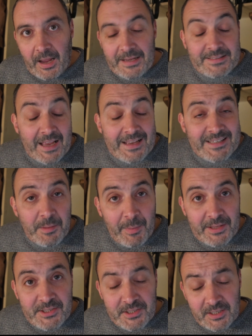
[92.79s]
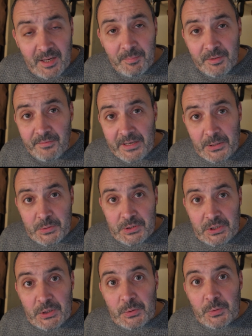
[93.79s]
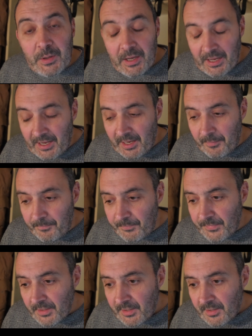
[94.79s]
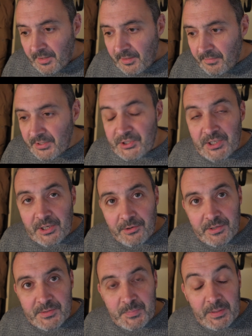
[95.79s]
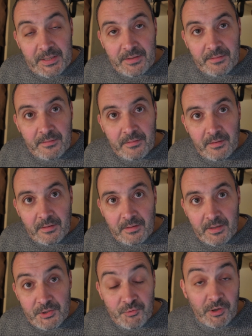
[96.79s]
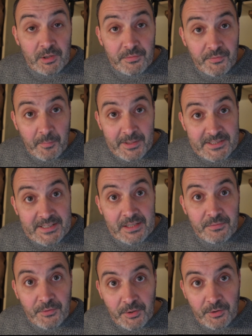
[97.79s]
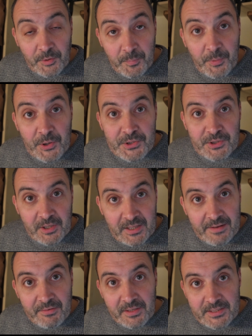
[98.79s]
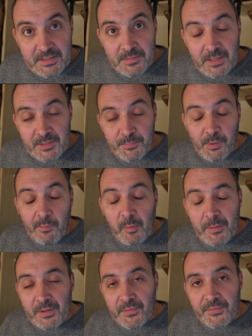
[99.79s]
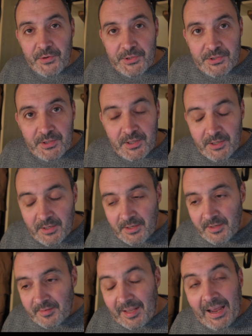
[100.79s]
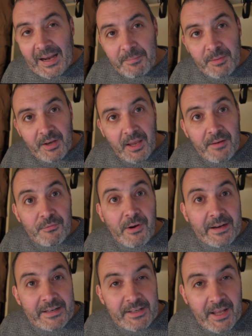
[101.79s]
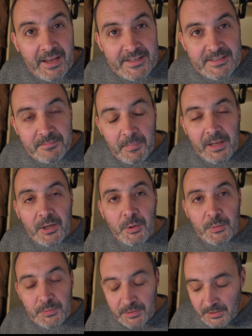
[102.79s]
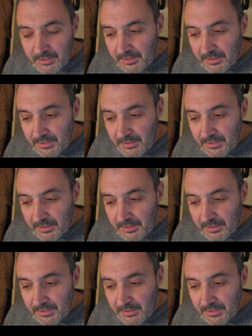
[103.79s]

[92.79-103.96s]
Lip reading: as I mentioned a couple of videos ago, this year has been a struggle for myself on a personal level. It's probably been the first time that I have recognised my own